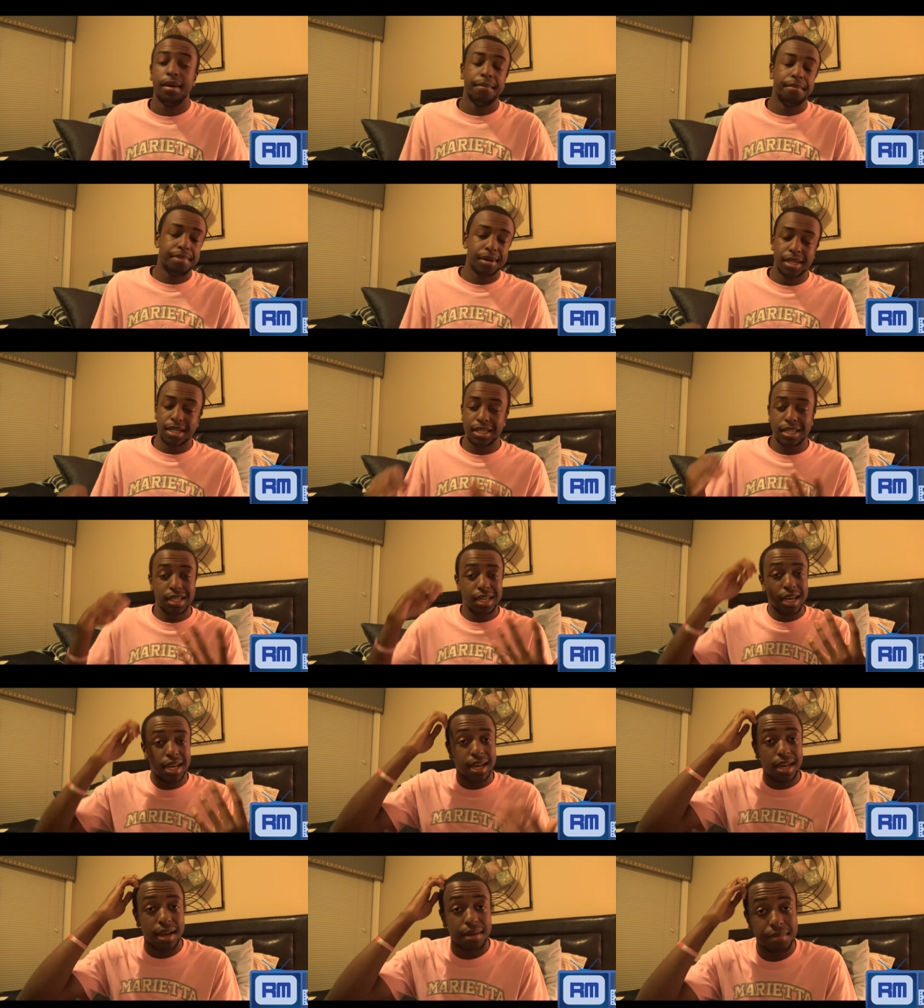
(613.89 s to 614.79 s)
But
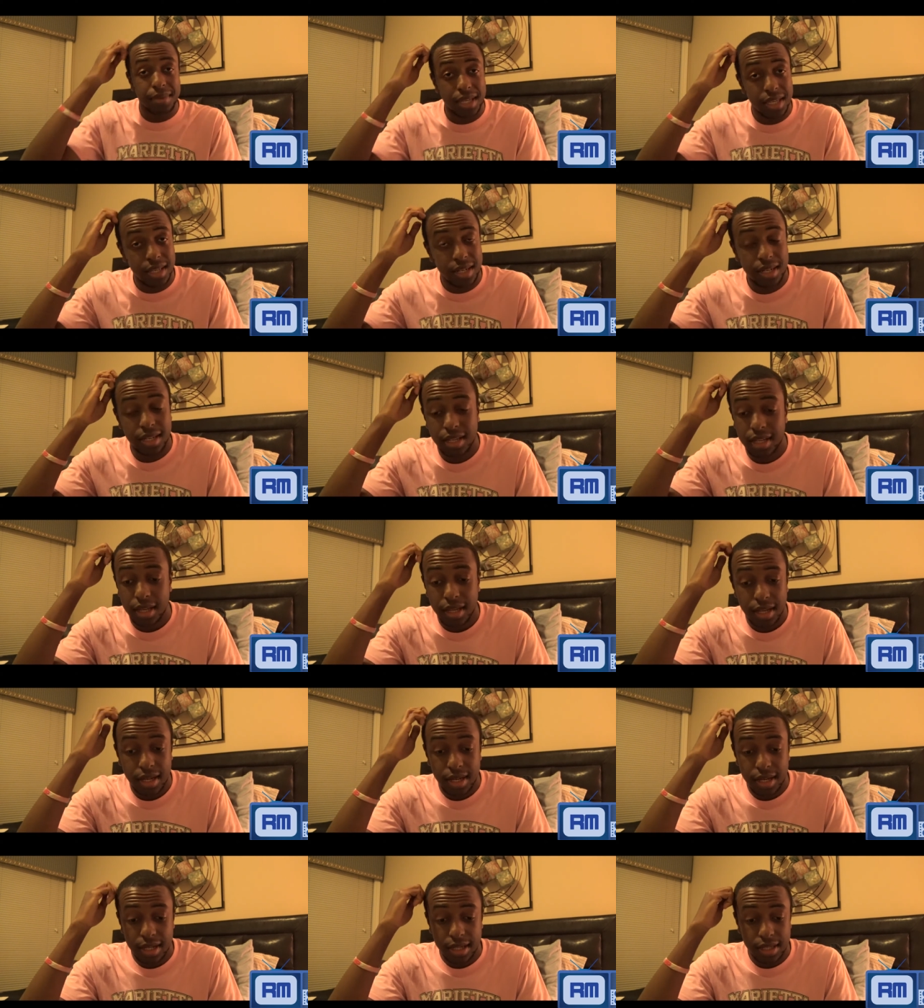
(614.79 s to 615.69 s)
yeah, I mean,
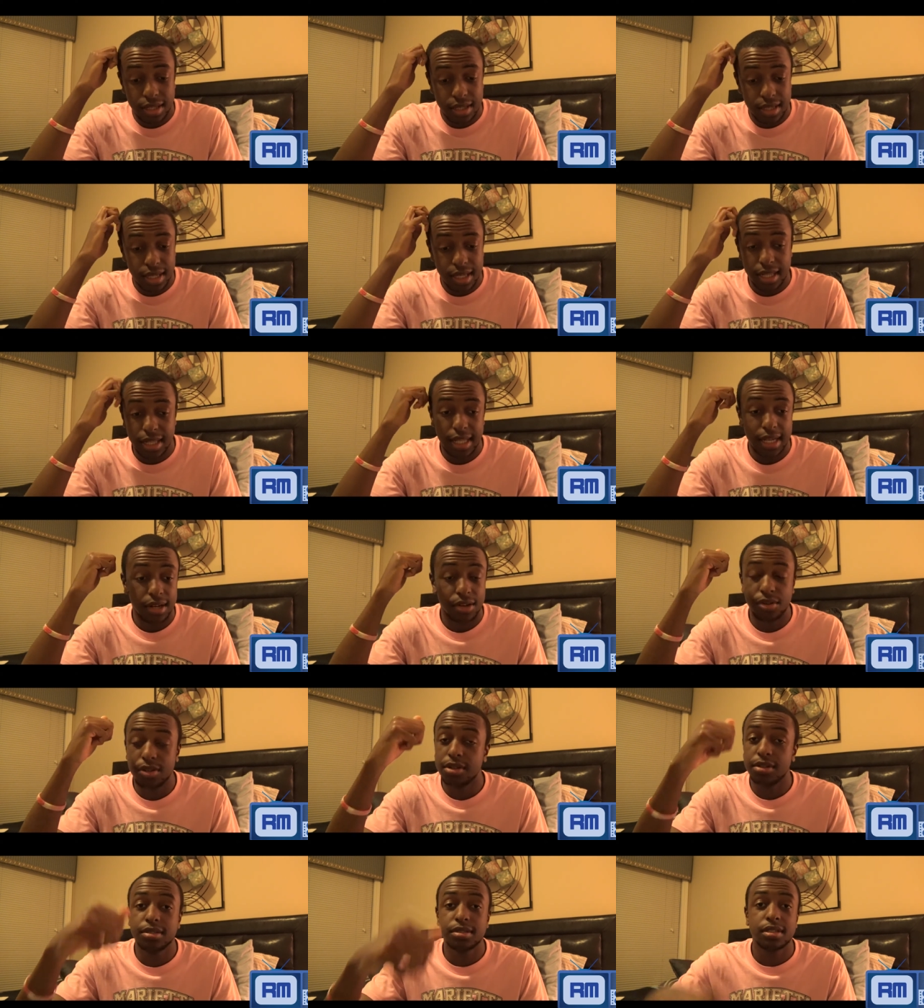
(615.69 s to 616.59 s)
uh, that,
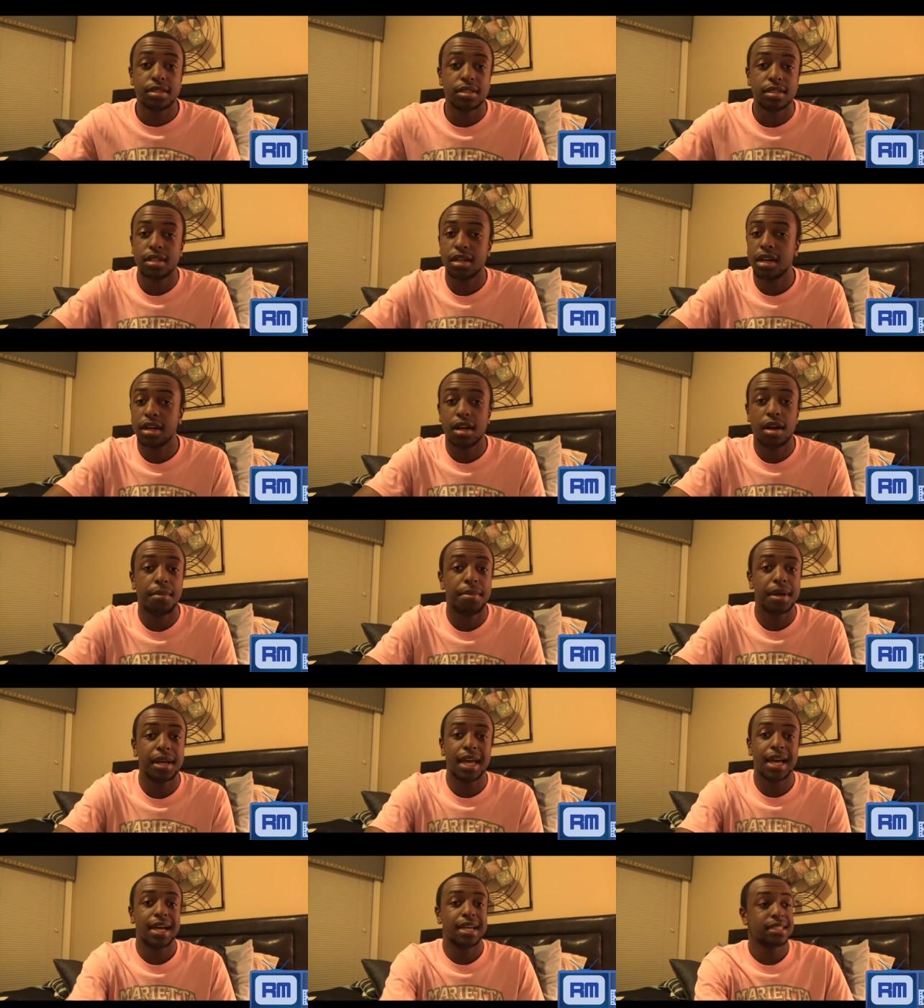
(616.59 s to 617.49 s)
that those are a couple
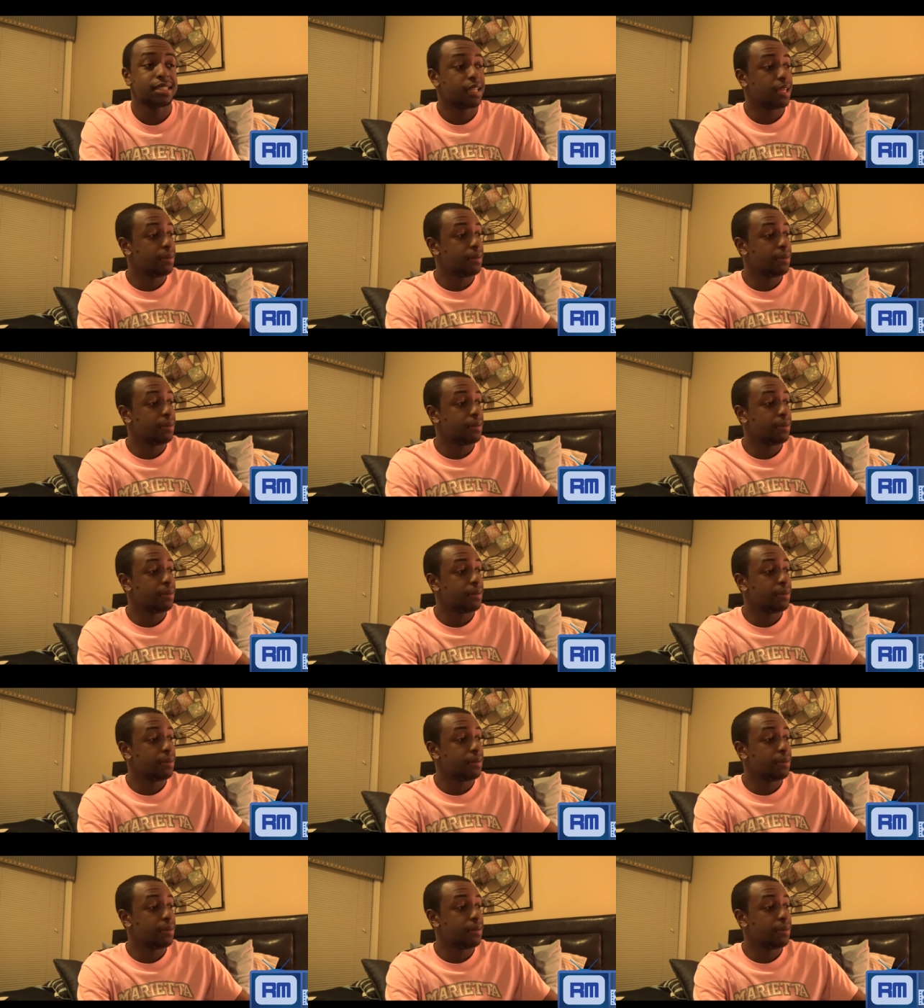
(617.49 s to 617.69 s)
guys.